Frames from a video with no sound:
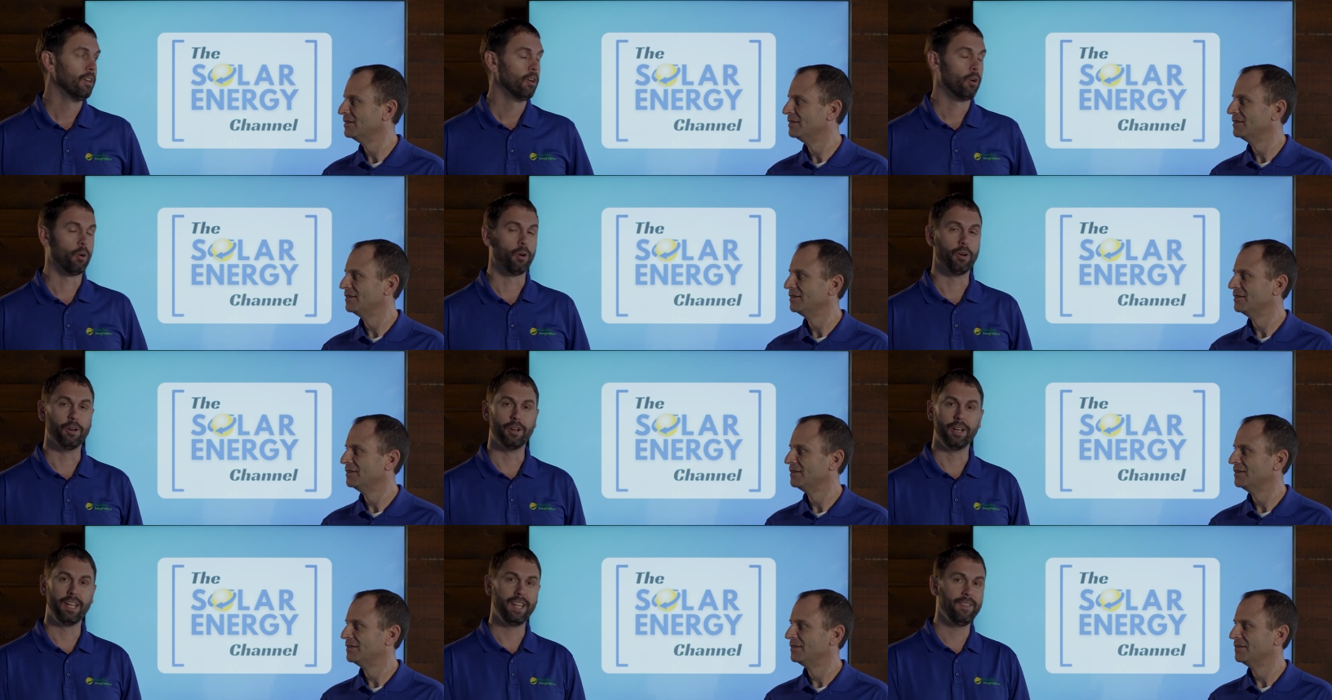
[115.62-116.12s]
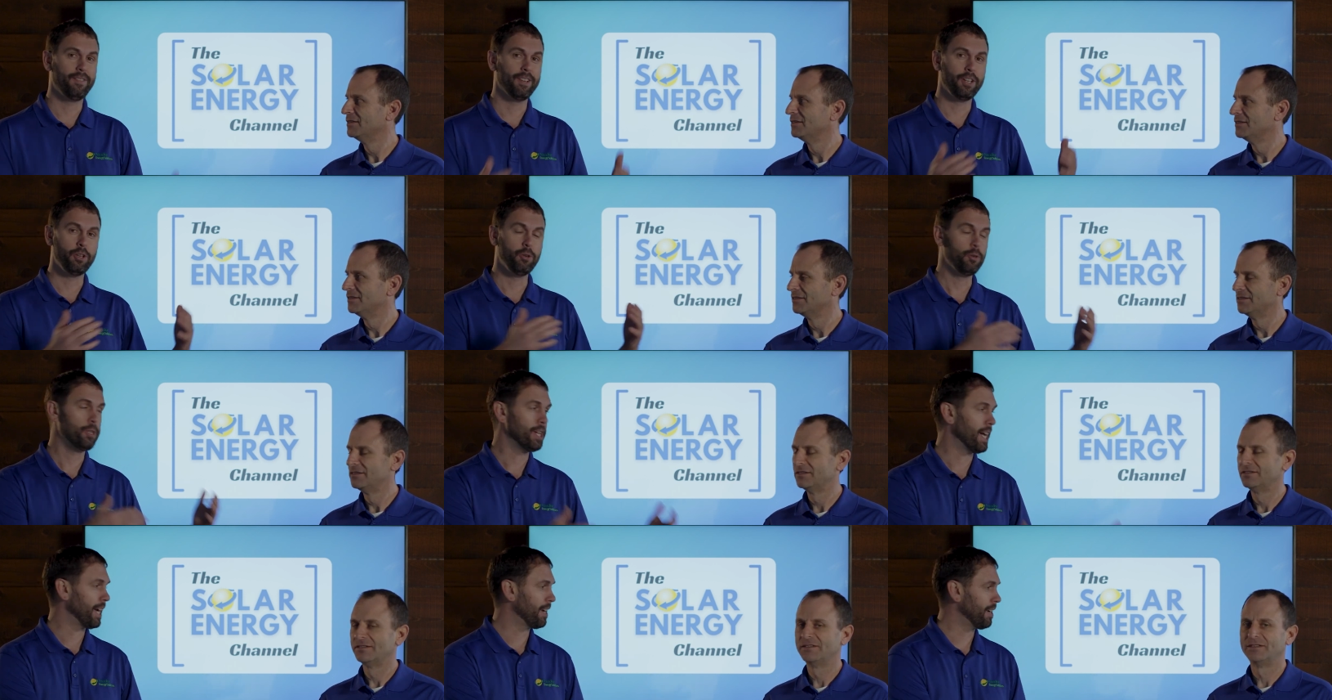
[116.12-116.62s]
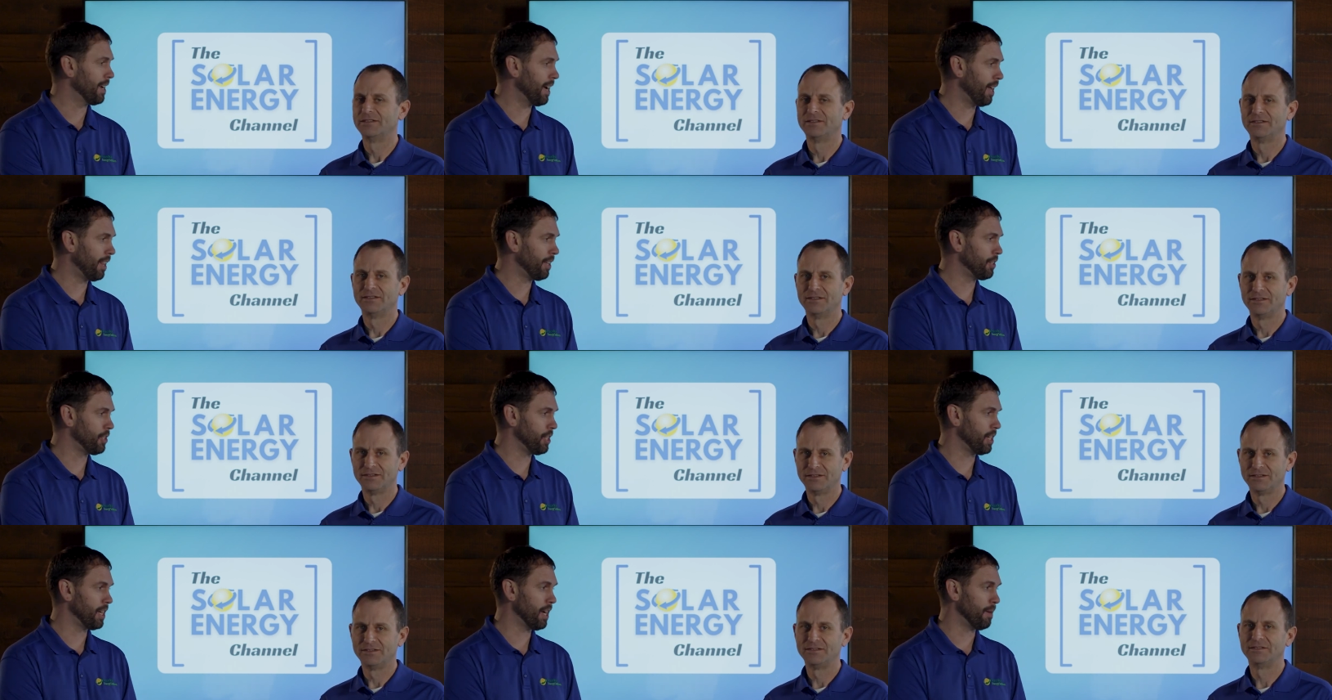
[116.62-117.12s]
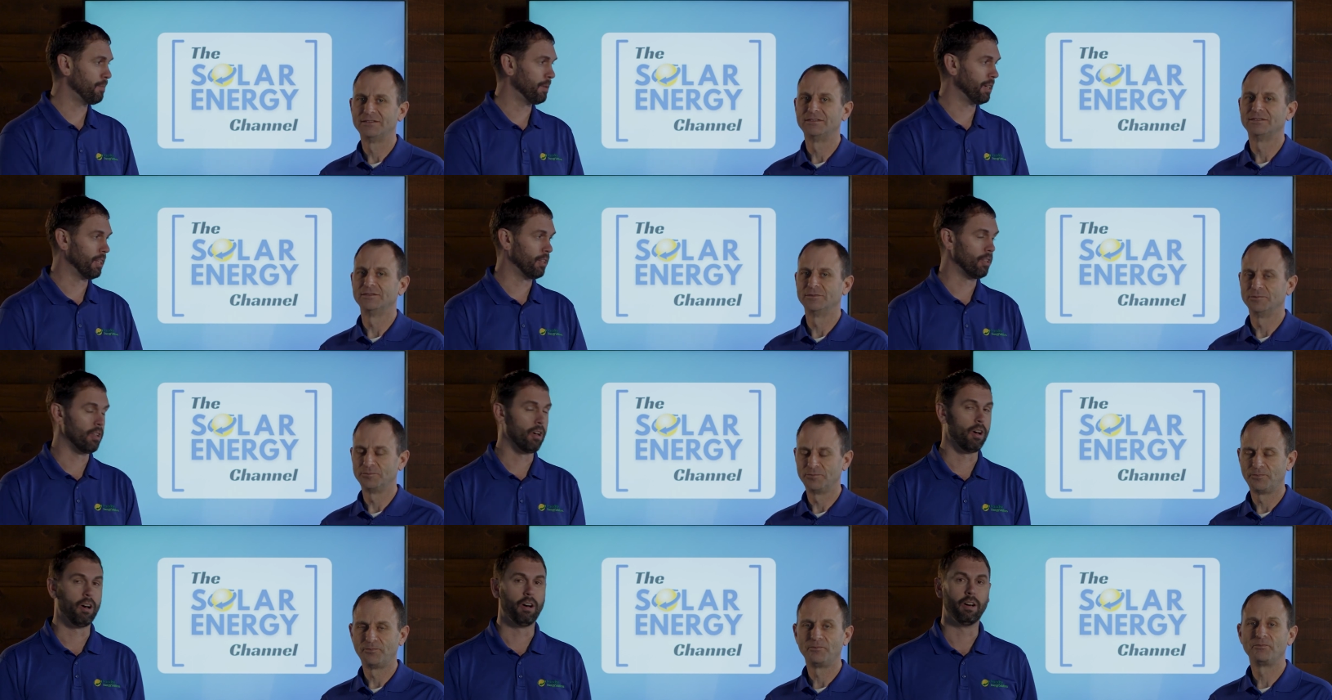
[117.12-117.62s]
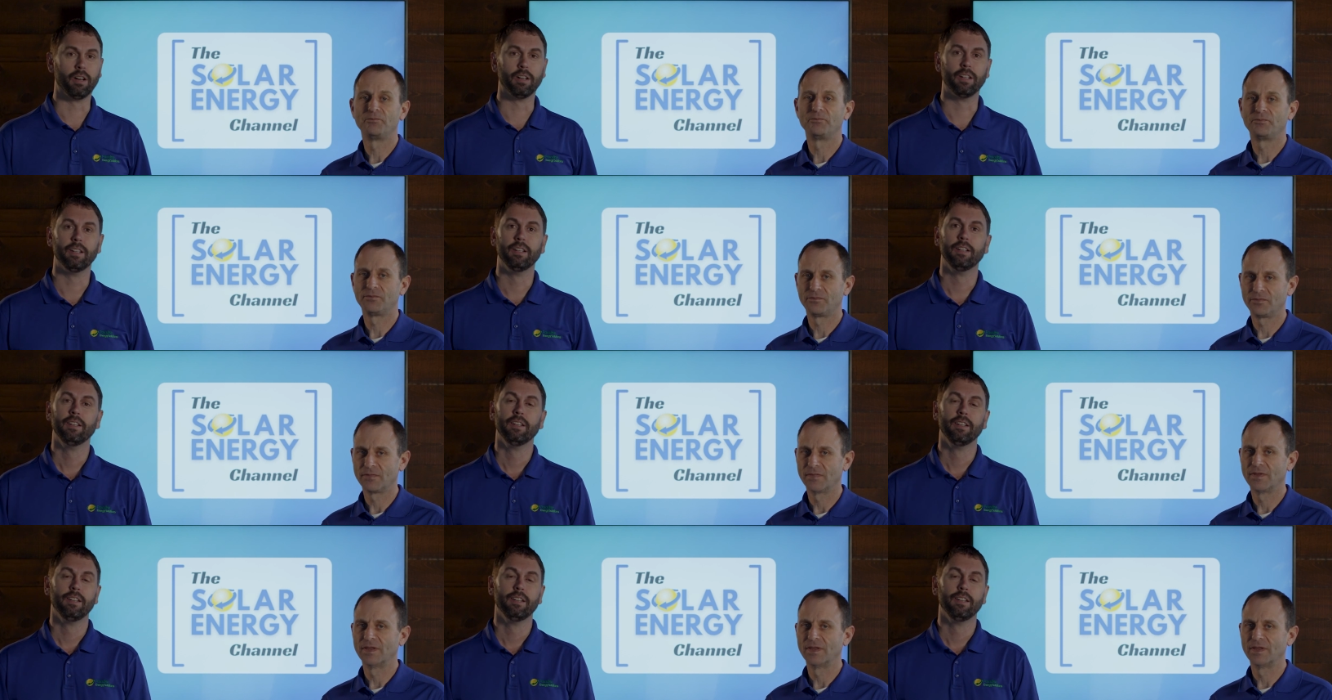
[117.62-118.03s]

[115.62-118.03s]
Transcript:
Speaker 1: or even new technology coming along,